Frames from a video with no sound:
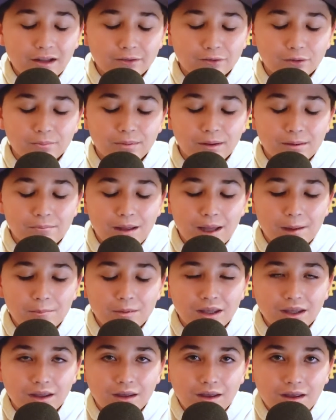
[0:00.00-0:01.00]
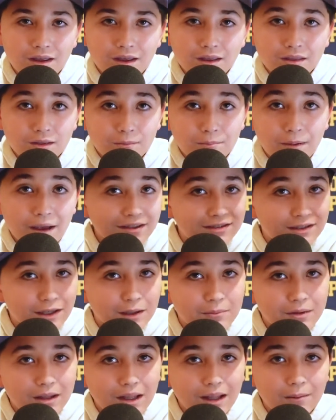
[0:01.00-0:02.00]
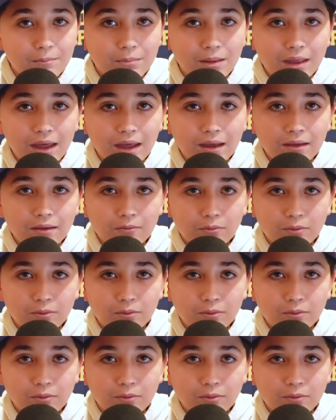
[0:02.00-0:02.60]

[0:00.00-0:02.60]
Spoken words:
would be maybe the best team in the NBA